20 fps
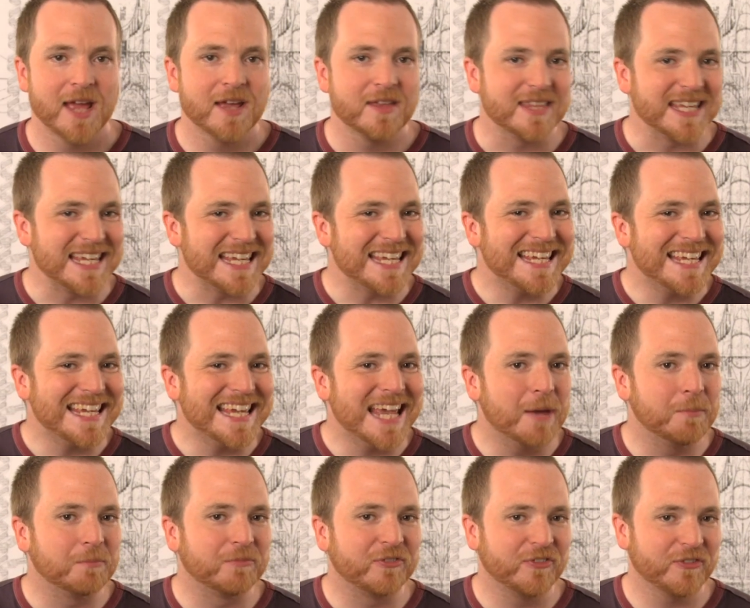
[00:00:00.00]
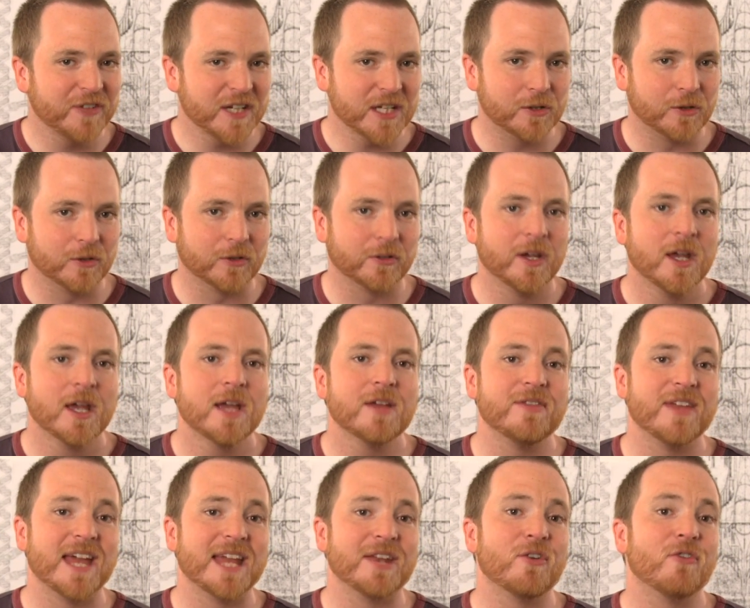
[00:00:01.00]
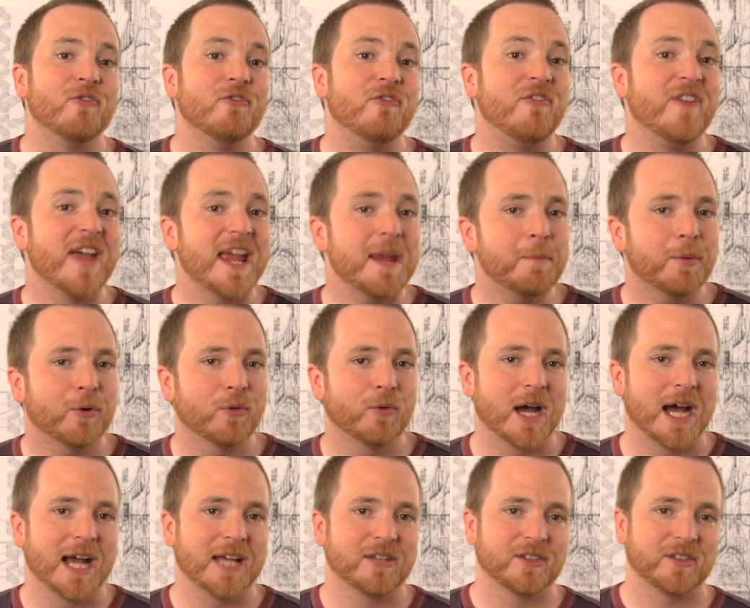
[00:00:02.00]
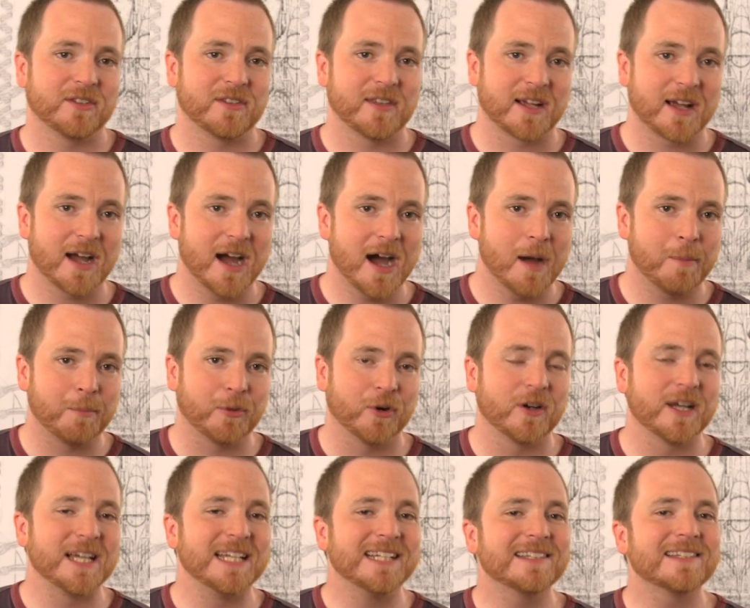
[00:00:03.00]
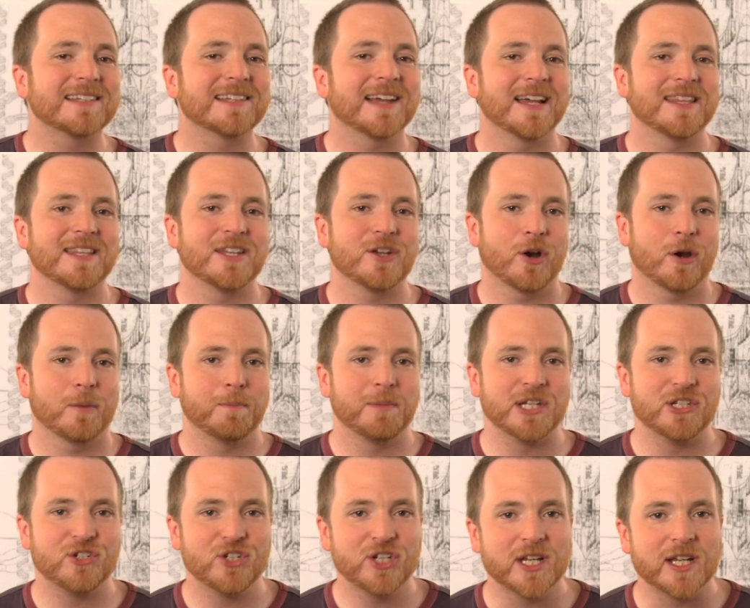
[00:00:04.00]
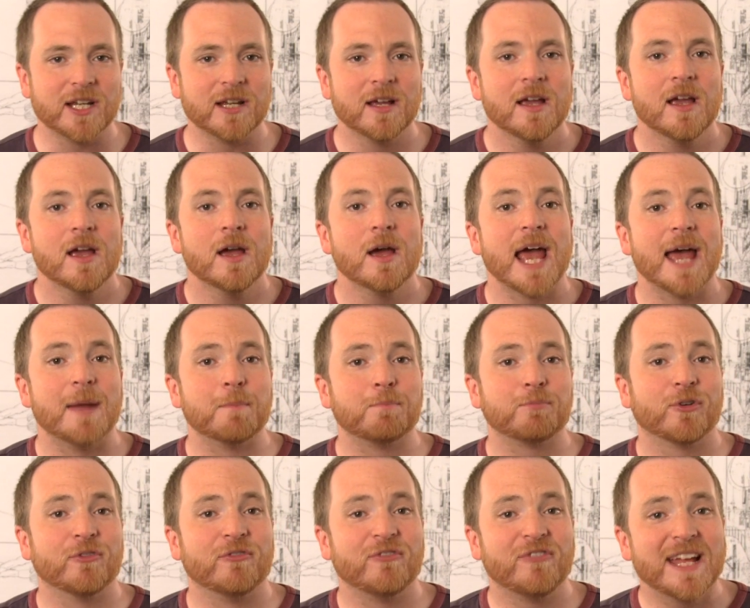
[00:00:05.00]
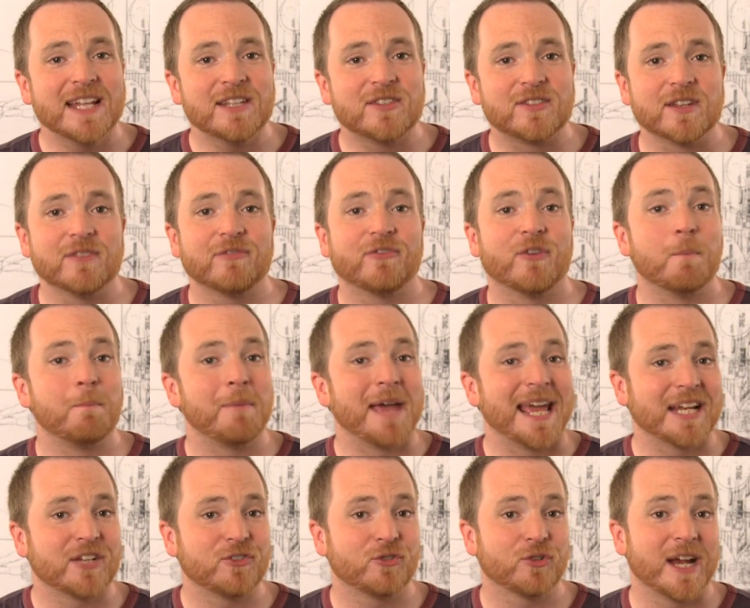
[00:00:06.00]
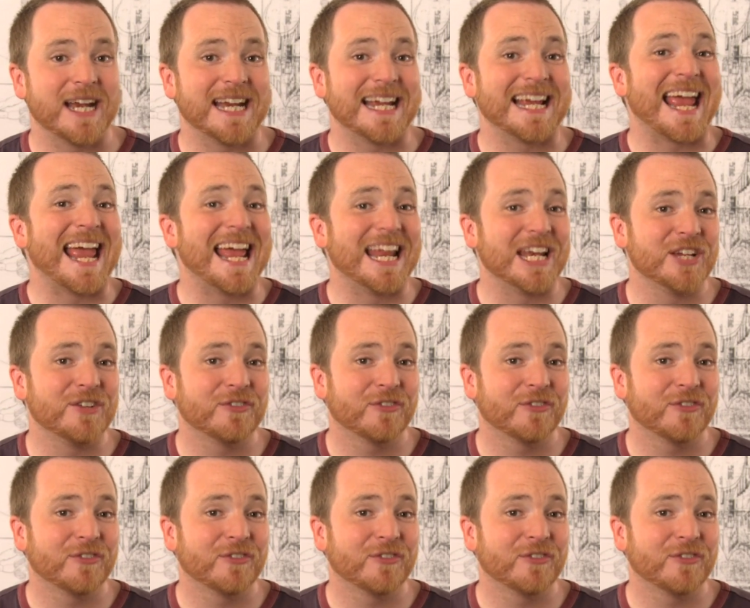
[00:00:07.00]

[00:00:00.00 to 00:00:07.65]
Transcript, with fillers: The EM field then vaporizes the copper inside the RPG and prevents it from penetrating any